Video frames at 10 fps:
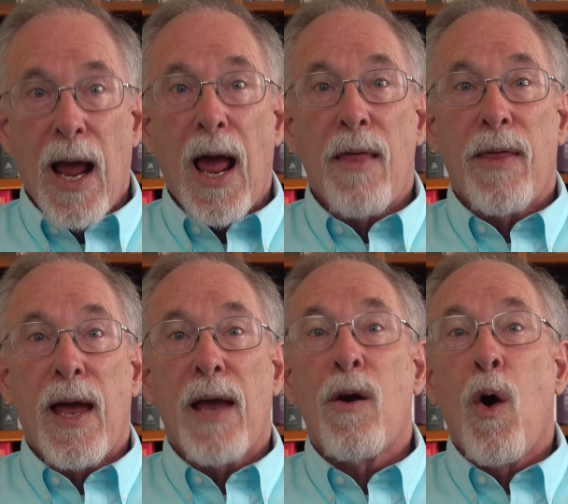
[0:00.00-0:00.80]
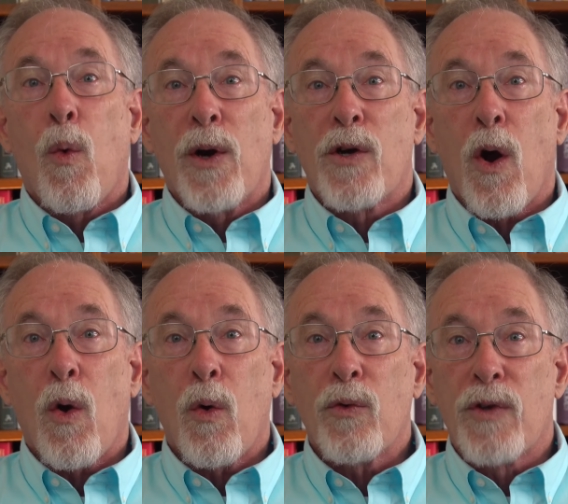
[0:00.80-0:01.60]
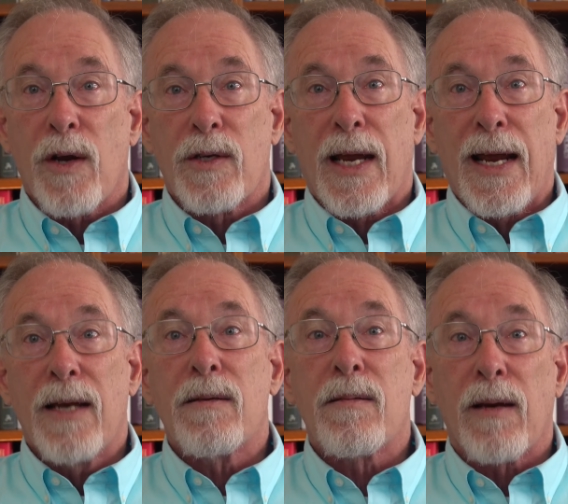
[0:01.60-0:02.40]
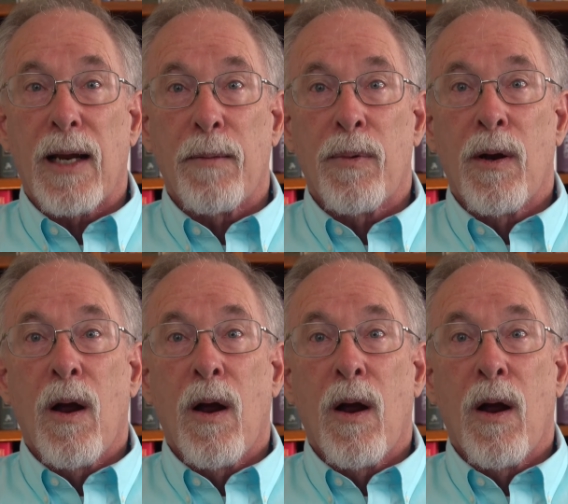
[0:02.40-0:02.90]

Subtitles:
and then which holds us in sleep